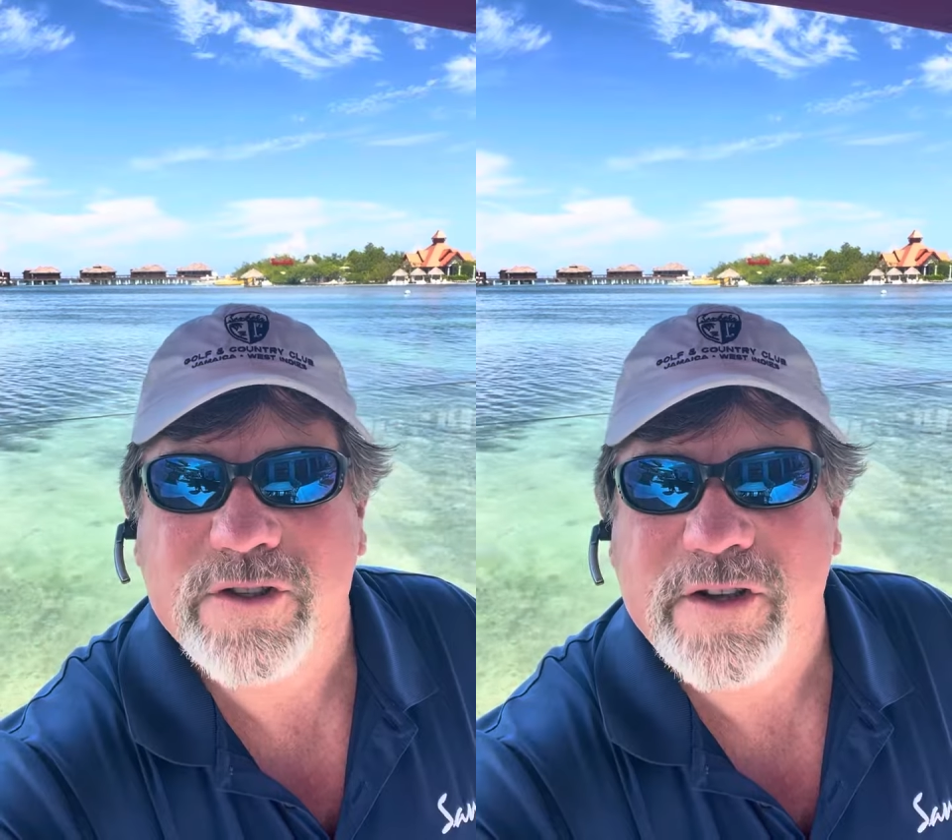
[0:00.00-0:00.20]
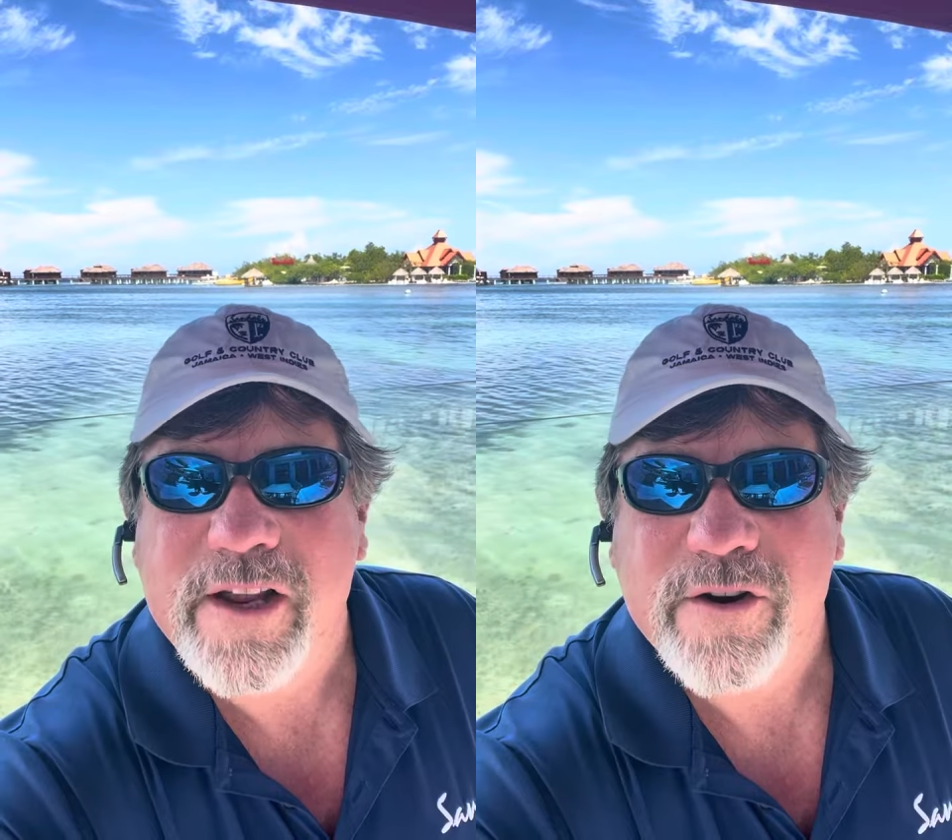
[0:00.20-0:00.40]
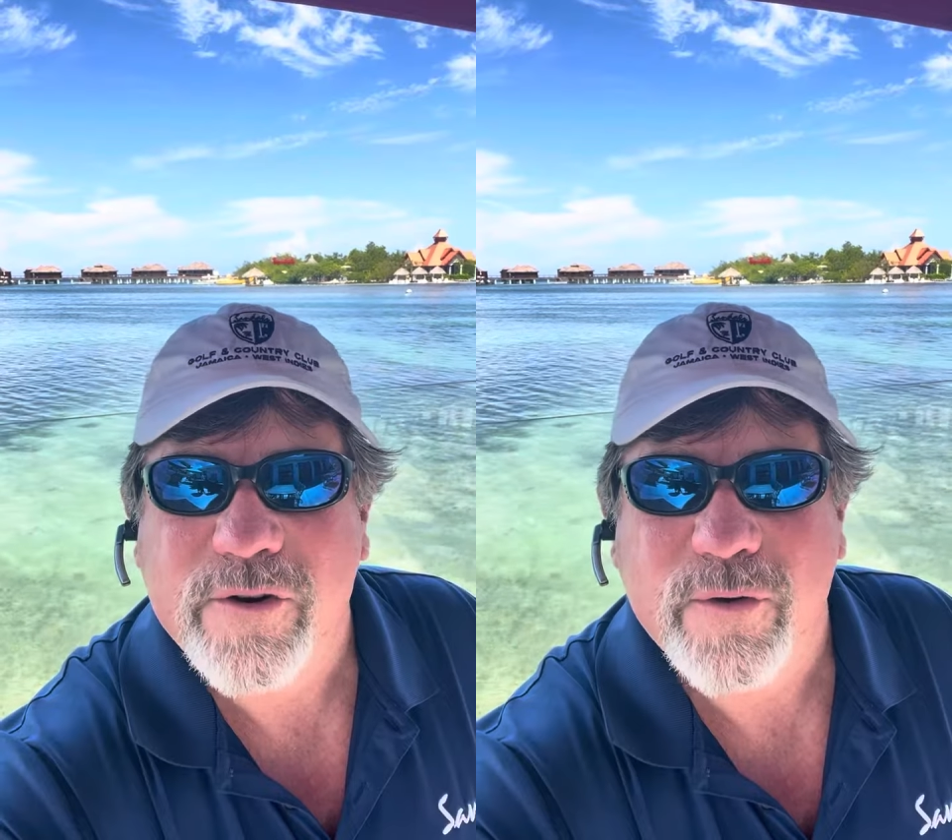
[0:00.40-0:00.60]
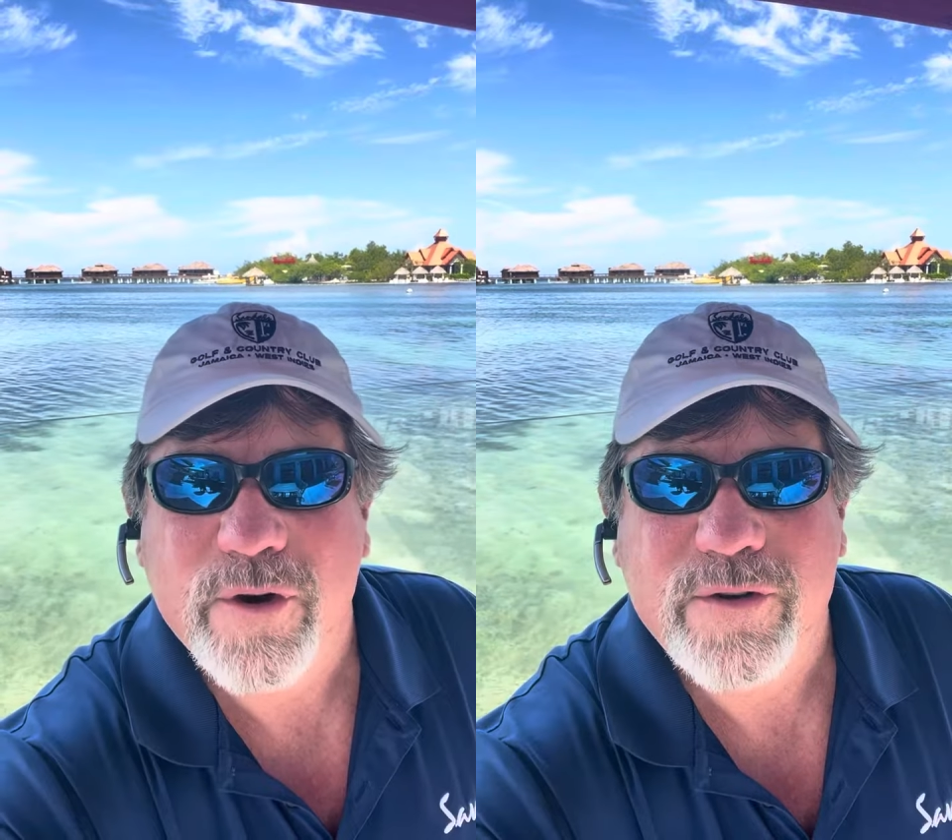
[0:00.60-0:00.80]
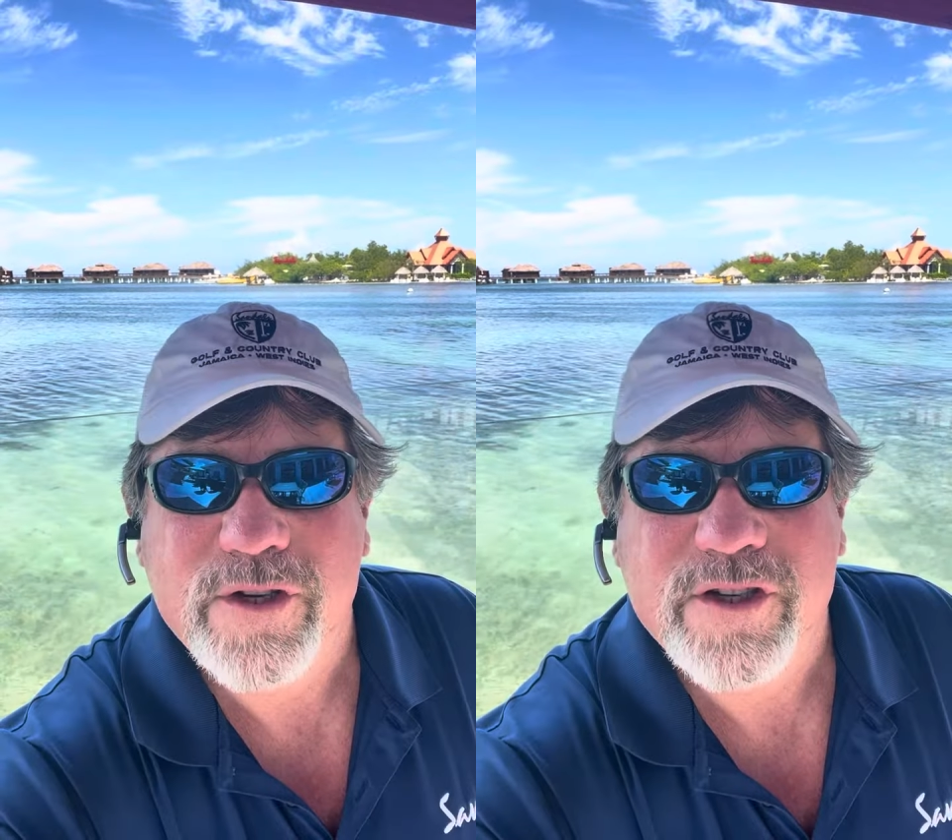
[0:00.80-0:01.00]
dinner
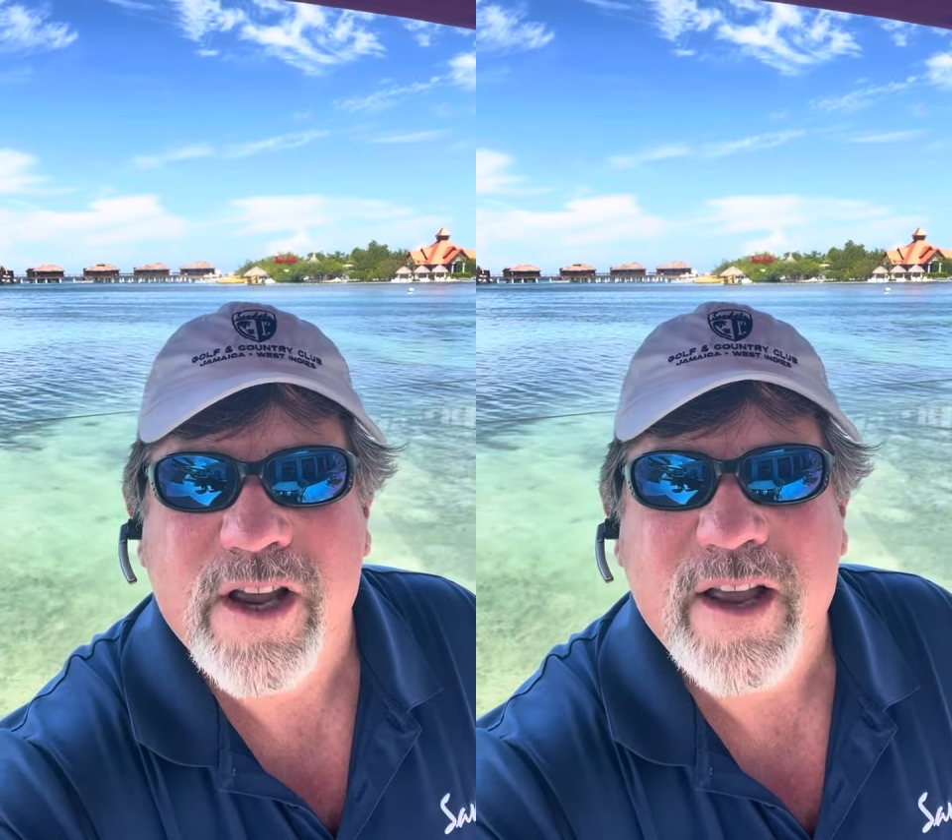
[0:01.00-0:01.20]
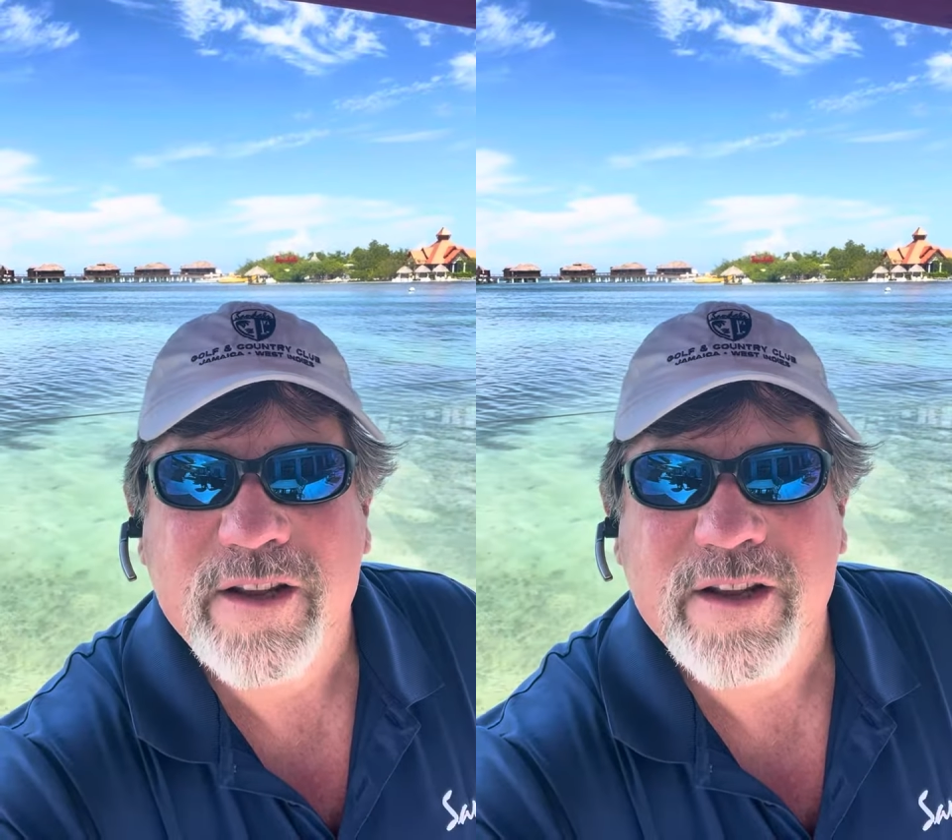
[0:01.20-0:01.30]
cruises,